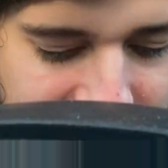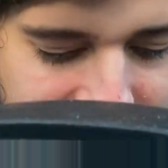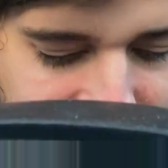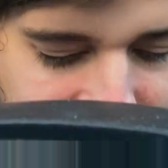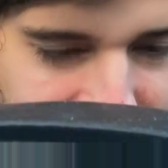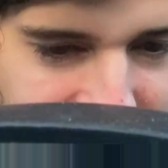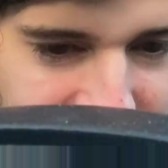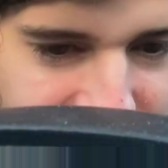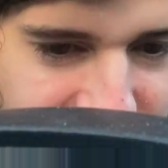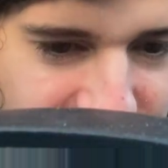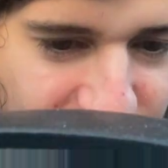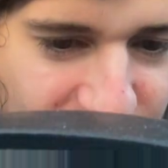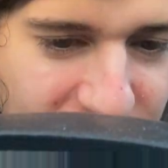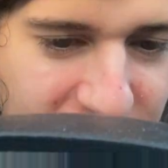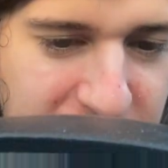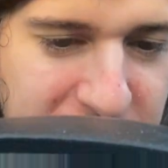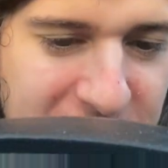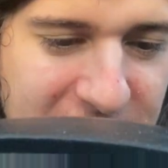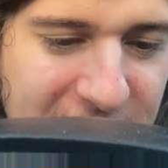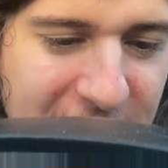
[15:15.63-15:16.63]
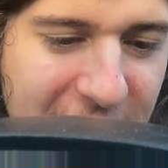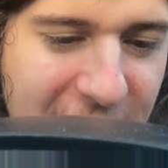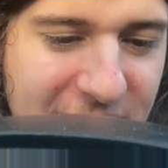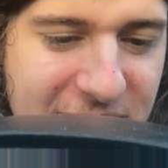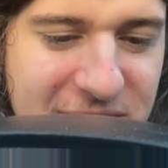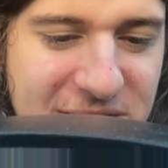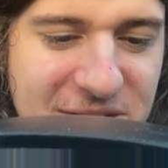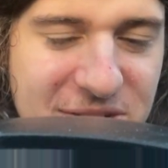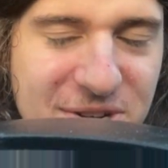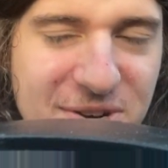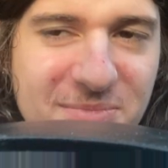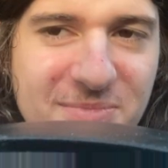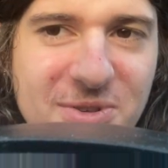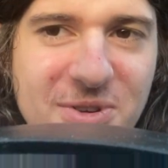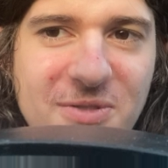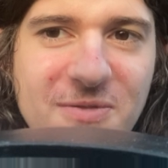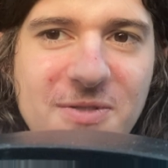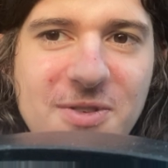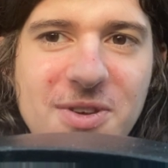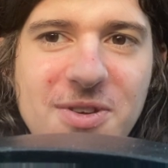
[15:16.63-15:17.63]
yeah, if you want me to act in your
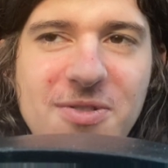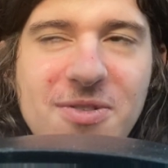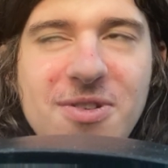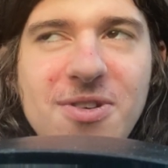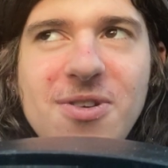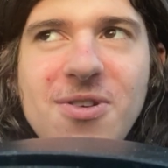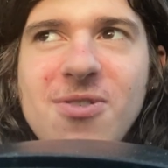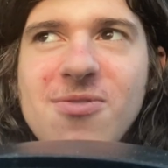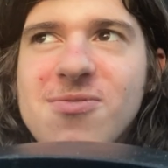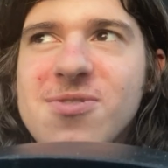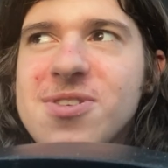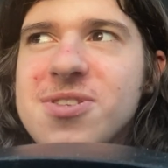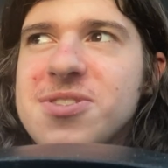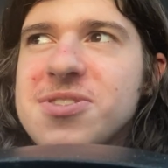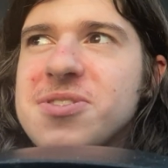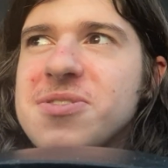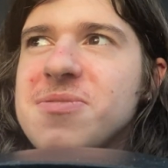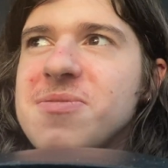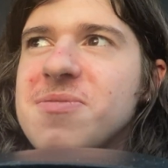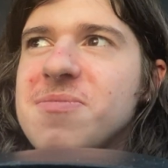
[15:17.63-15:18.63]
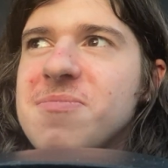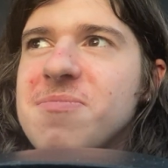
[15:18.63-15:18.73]
movie, you could always